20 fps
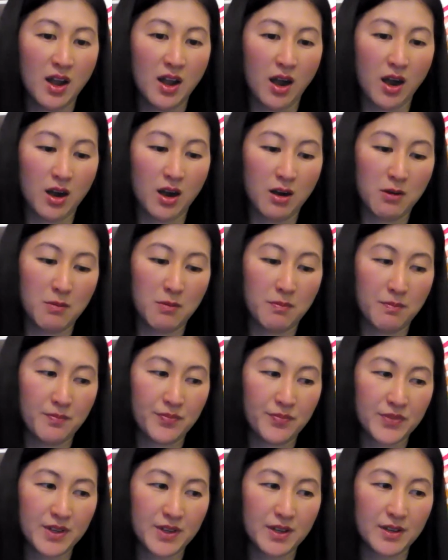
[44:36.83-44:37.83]

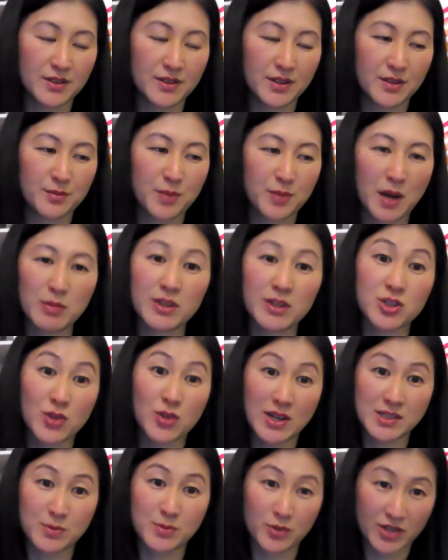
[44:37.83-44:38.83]
public
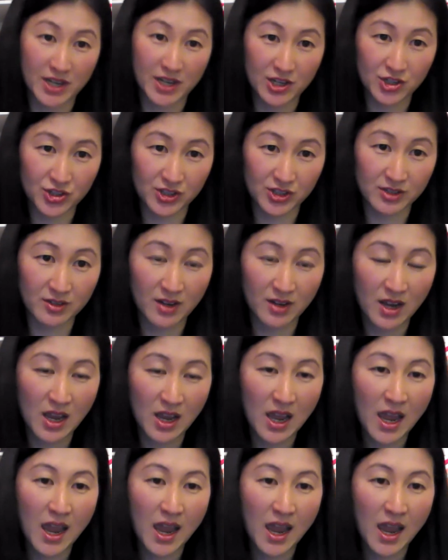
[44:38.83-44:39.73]
transportation.